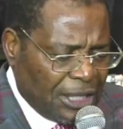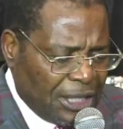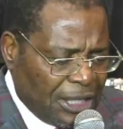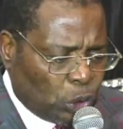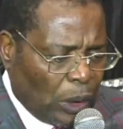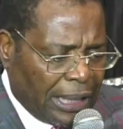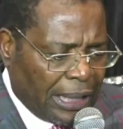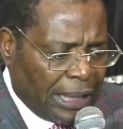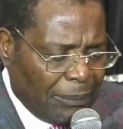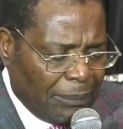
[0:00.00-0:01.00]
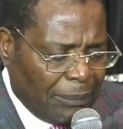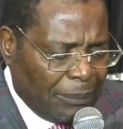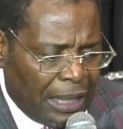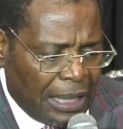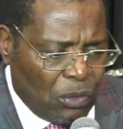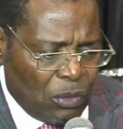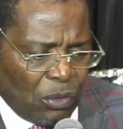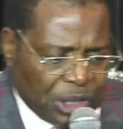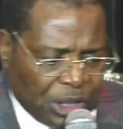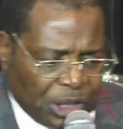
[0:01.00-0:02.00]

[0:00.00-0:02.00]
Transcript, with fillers: Joshua came, I ah, was kneeling